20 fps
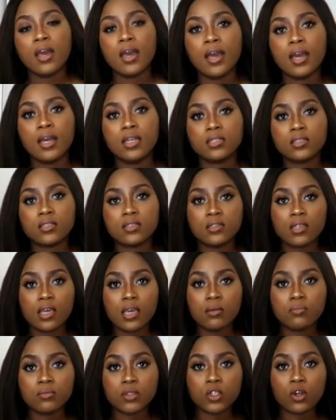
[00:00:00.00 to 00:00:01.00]
and
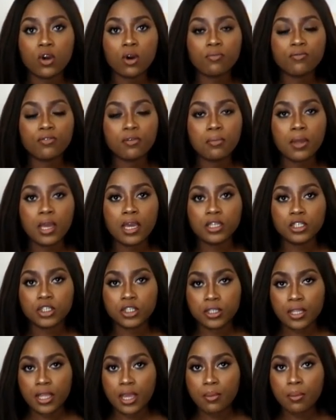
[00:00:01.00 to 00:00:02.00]
same top from
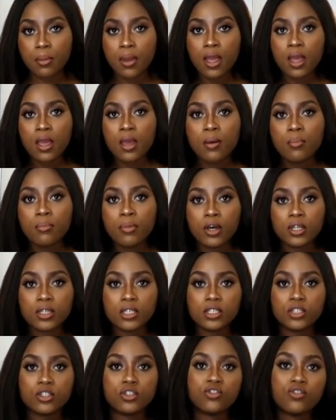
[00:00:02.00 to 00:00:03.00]
h&m but
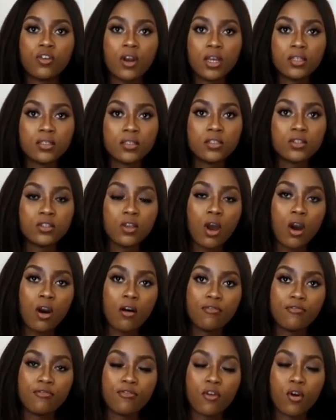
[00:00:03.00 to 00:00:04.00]
these trousers
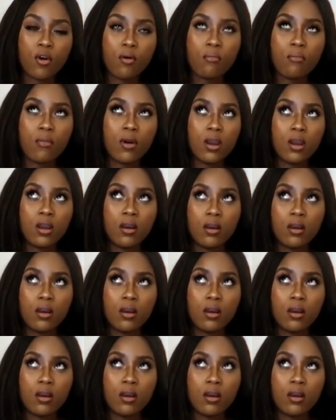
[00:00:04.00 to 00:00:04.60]
are from